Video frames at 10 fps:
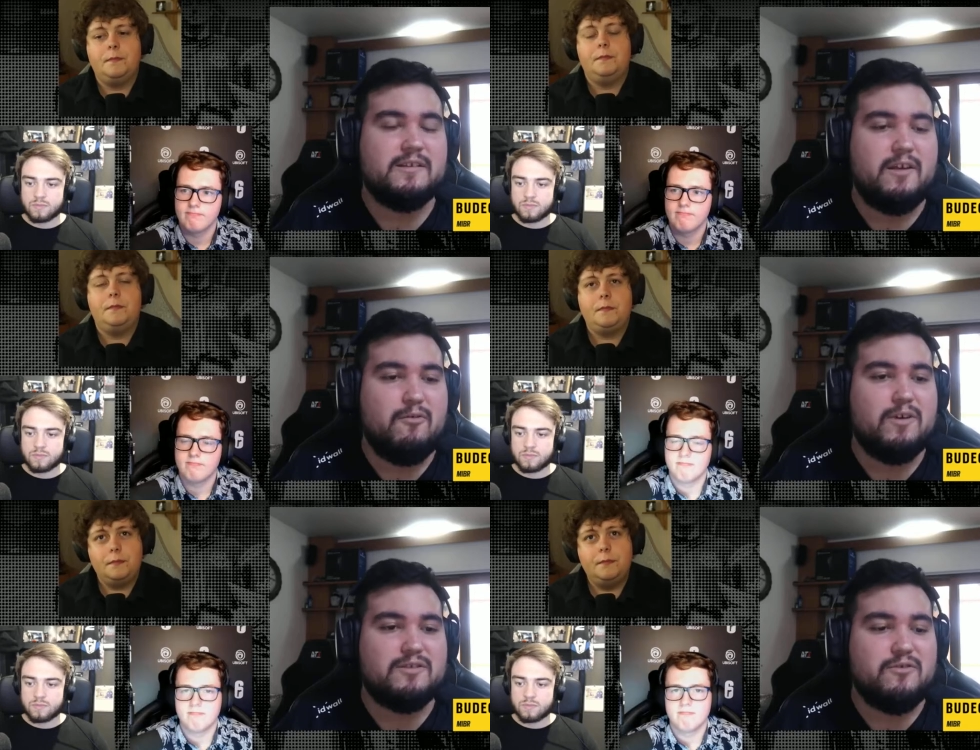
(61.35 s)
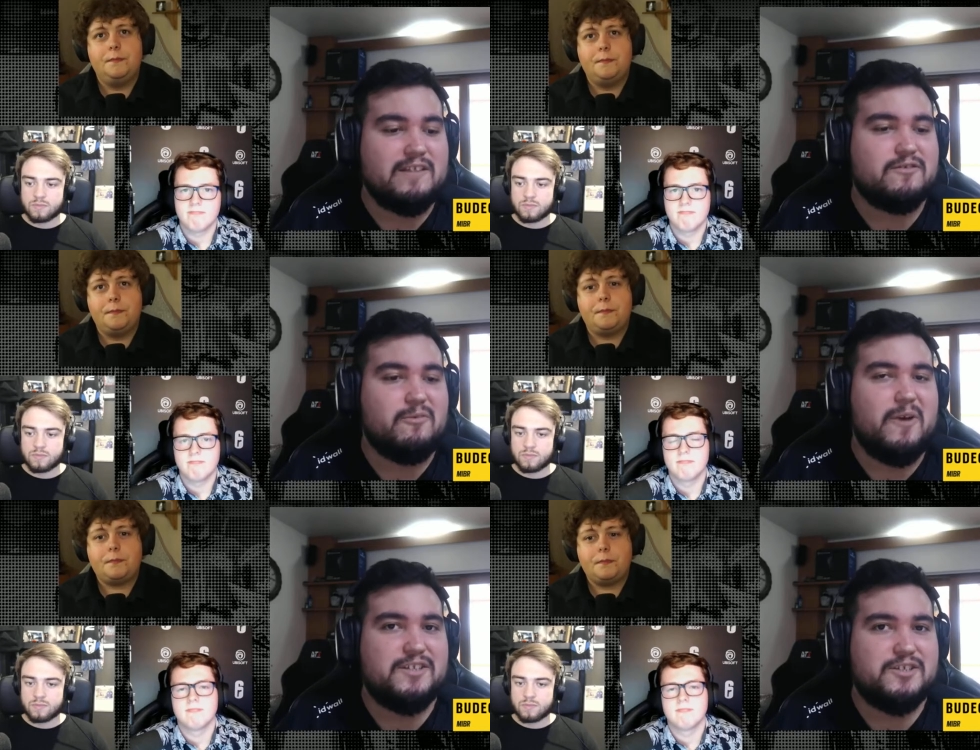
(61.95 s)
Speaker 1: we want to get to
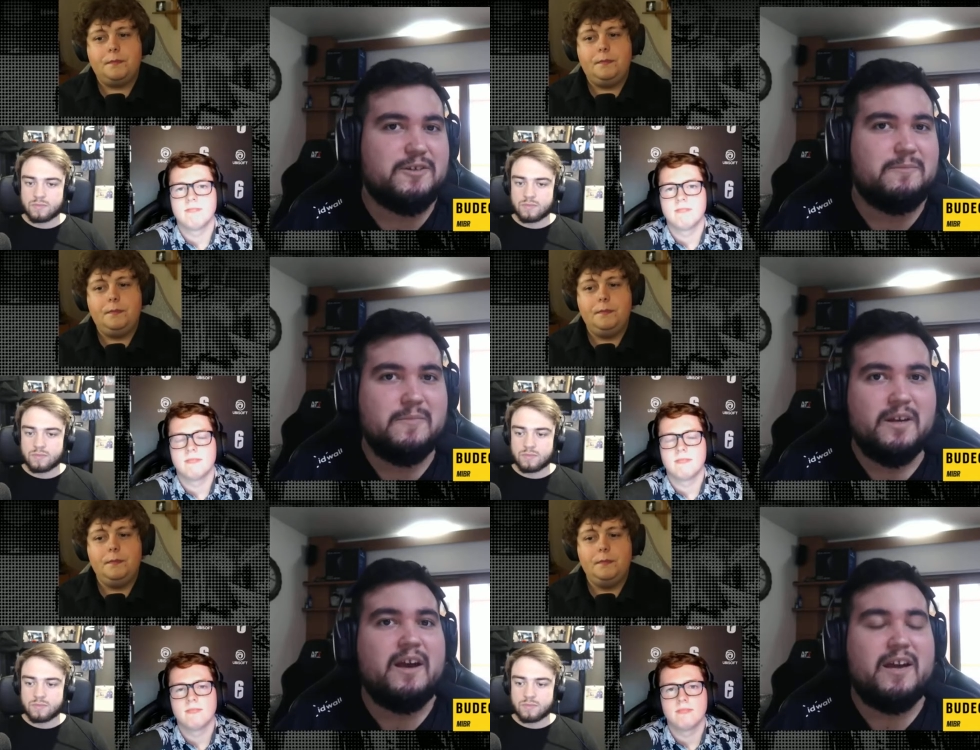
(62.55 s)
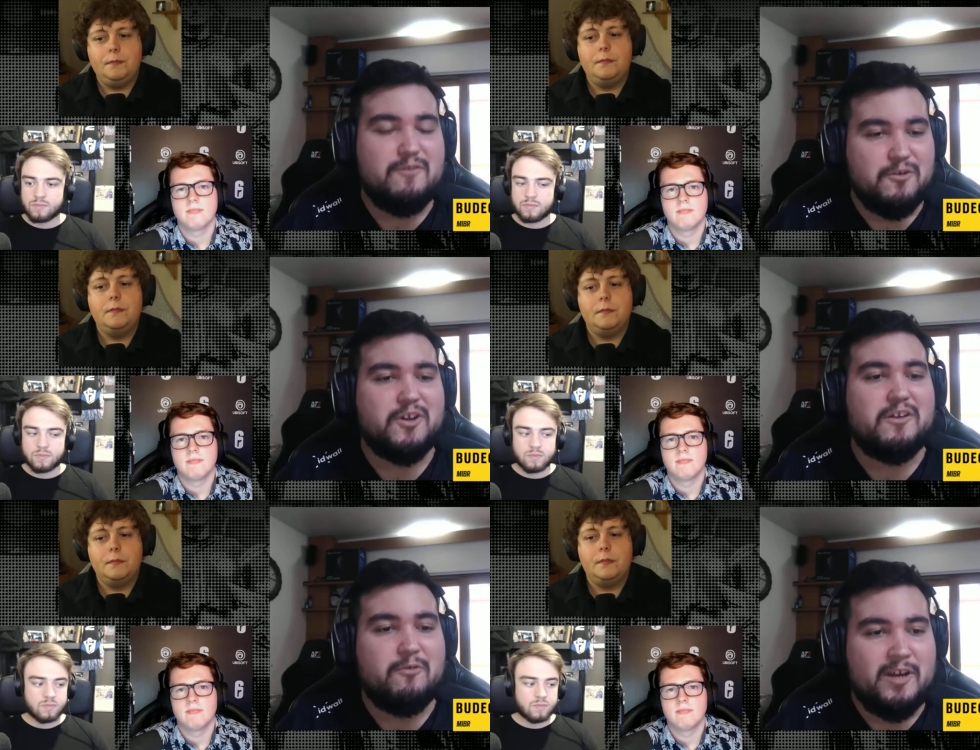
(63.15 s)
the major, um and we're
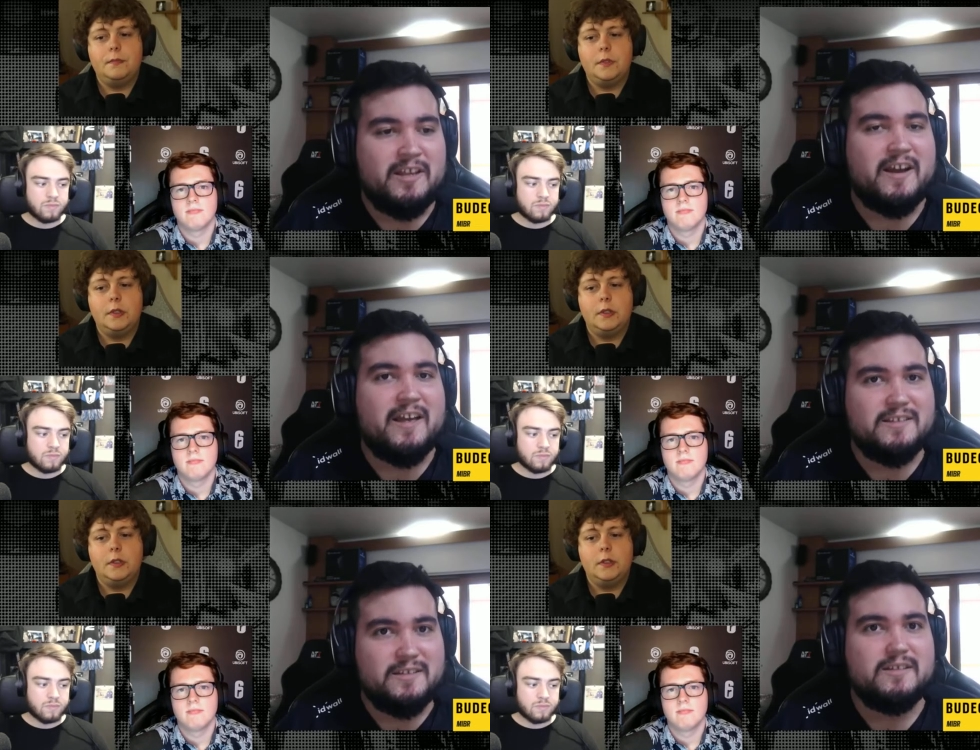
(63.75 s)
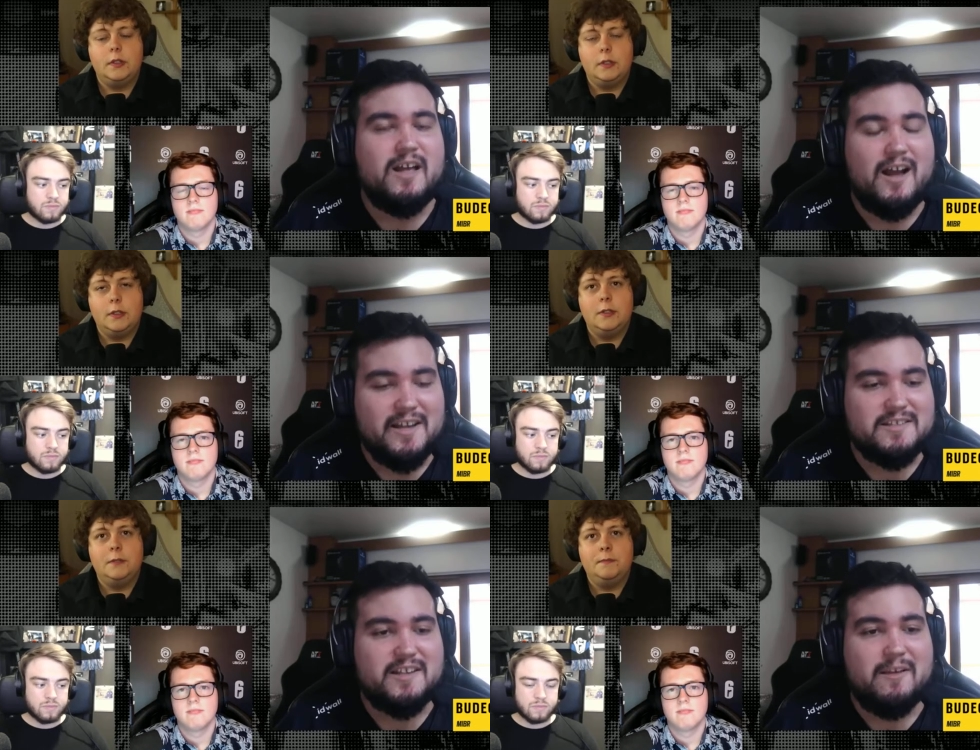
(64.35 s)
gonna win against,
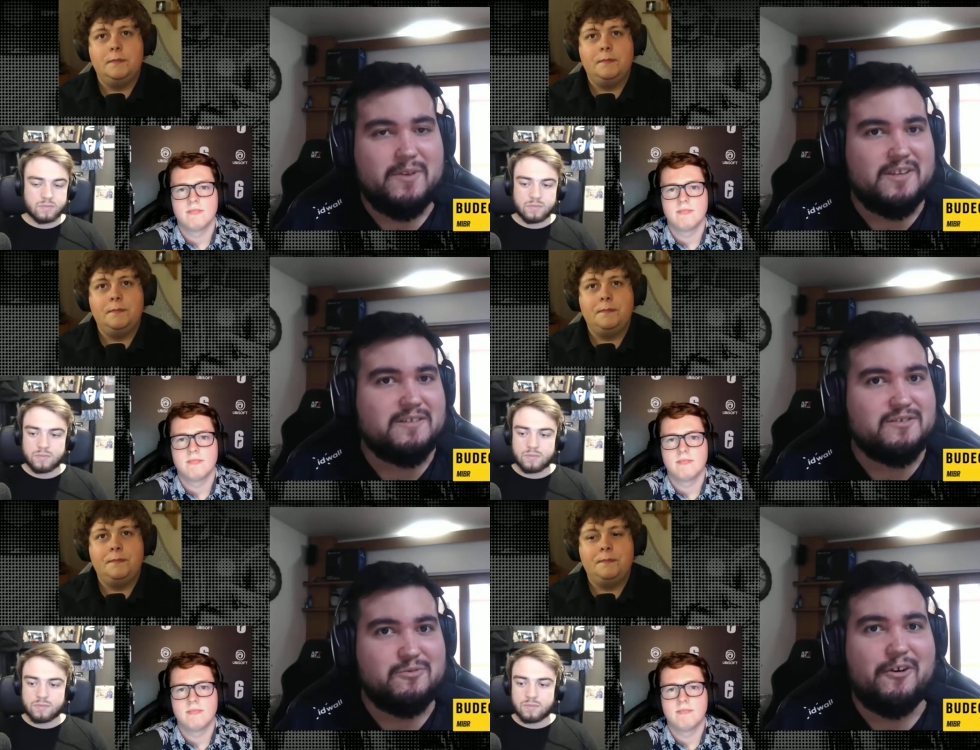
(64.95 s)
ah, against